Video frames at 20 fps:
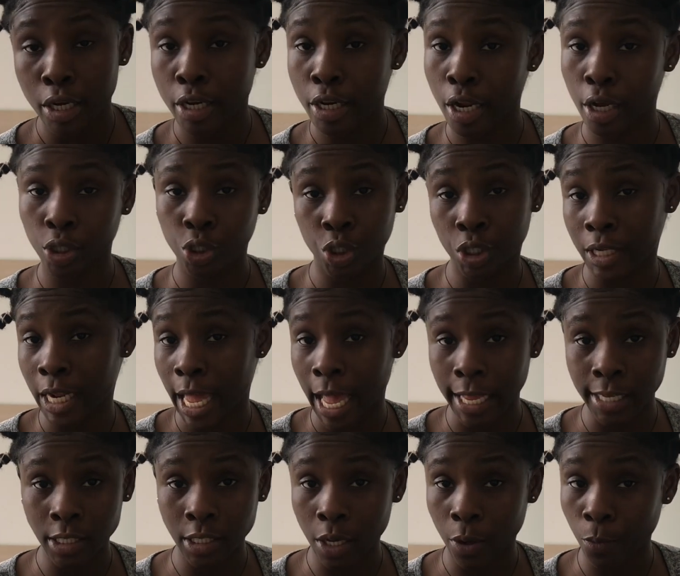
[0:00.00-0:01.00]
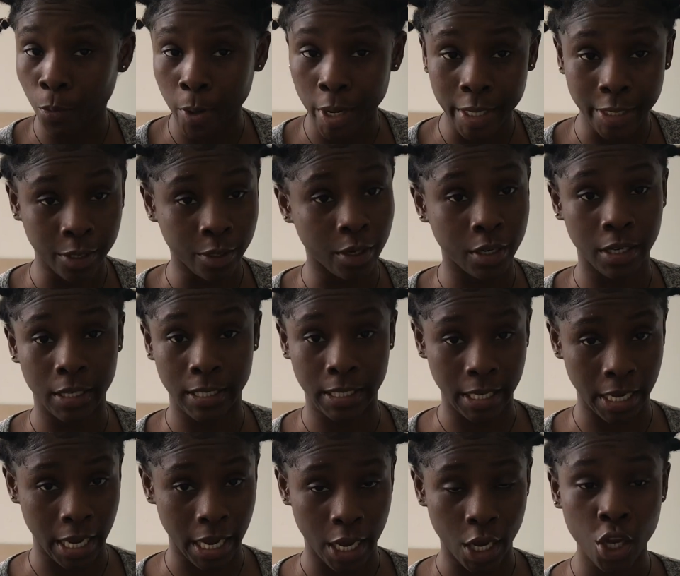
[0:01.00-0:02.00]
not to the extent where it's gonna
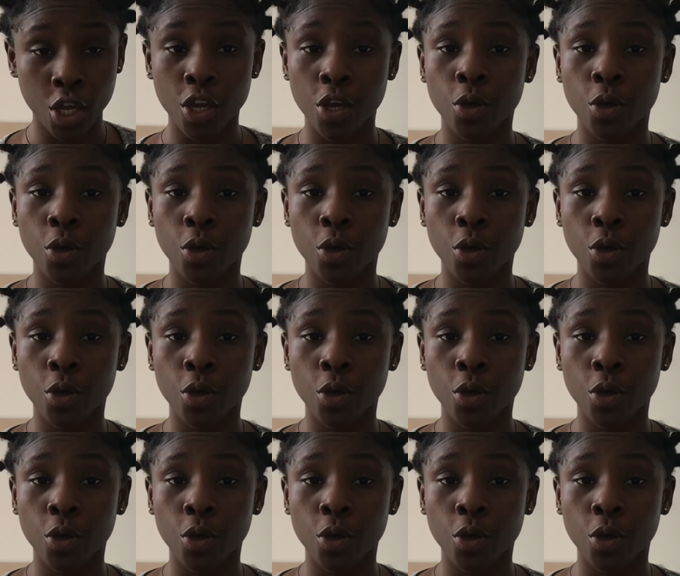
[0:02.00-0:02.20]
tear.